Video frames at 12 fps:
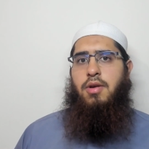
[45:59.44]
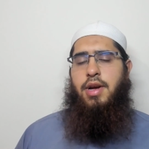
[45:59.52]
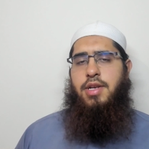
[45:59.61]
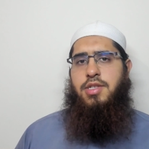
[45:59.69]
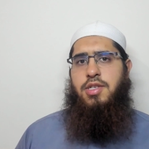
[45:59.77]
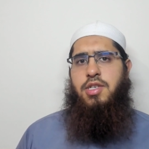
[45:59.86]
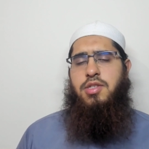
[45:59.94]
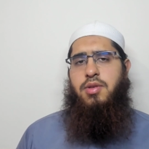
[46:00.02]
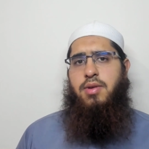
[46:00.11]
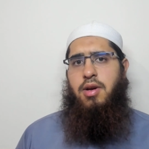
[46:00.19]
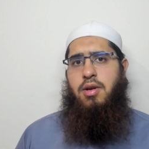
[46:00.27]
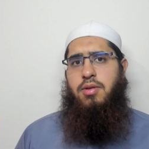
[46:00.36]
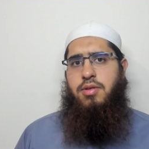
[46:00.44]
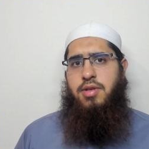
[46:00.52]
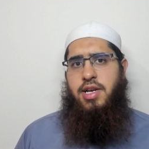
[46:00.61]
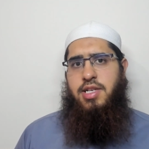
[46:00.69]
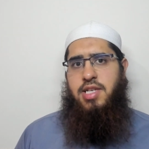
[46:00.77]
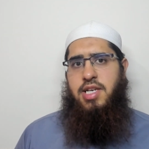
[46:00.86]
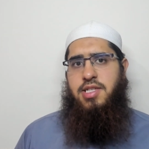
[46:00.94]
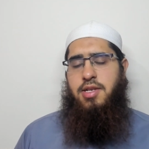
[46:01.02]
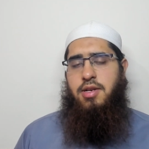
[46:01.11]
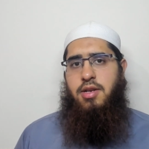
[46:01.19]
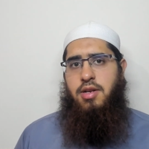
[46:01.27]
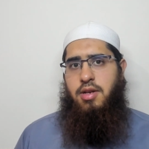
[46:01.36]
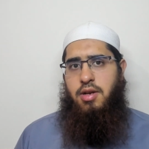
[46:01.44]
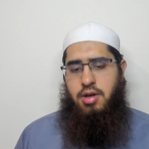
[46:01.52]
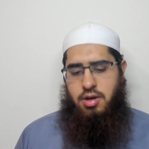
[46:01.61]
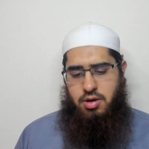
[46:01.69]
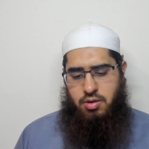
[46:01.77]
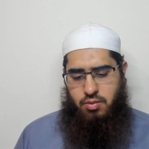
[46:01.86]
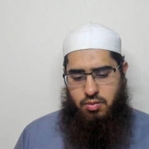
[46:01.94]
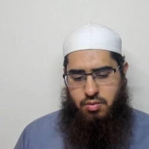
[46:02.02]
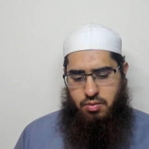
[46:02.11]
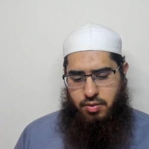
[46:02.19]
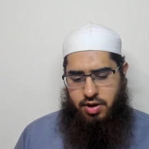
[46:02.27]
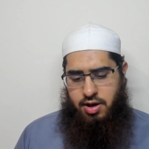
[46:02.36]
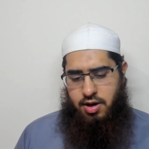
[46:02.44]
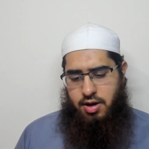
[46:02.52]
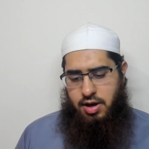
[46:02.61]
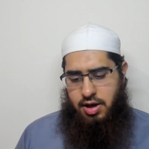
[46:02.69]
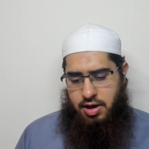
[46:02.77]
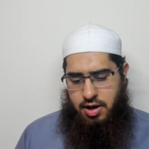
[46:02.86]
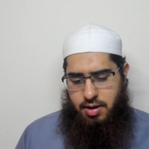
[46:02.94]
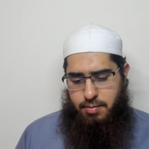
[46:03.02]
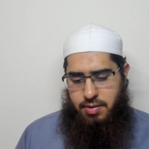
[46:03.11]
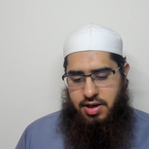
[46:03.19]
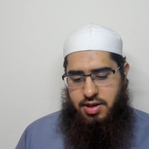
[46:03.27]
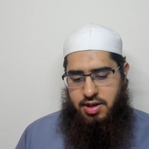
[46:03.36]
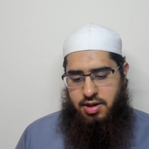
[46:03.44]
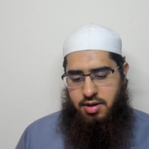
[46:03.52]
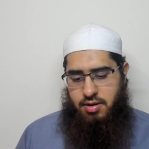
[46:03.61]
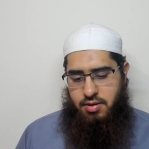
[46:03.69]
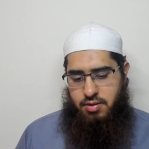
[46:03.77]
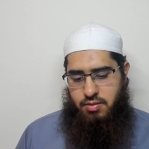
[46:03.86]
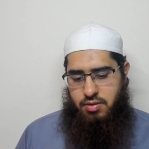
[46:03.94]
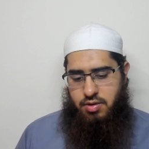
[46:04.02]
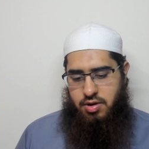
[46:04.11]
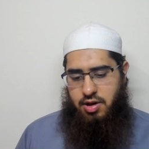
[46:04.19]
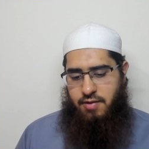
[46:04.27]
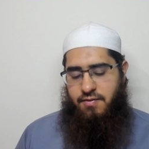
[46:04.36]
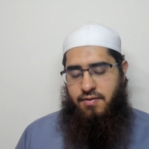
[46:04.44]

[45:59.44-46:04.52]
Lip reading: Okay, so just to conclude today's lesson, we completed the